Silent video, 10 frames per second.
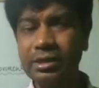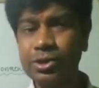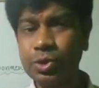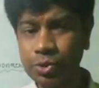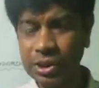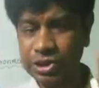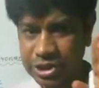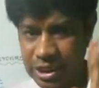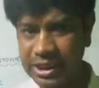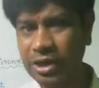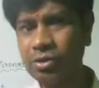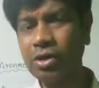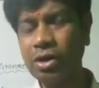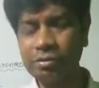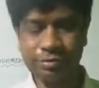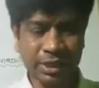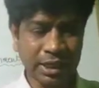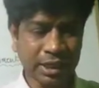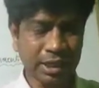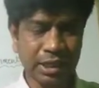to the shutdown of
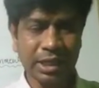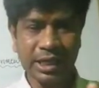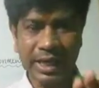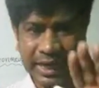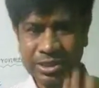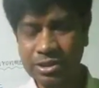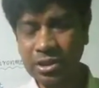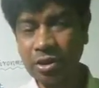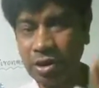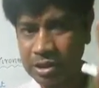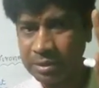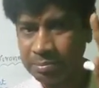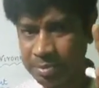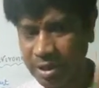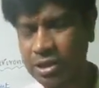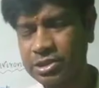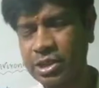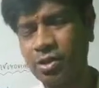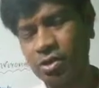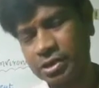the action or the
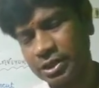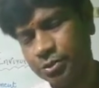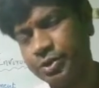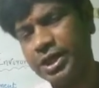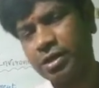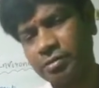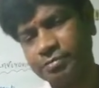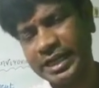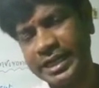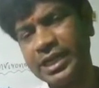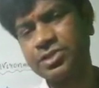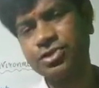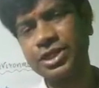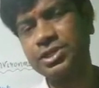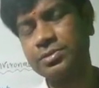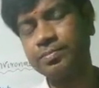production or the unit of the industries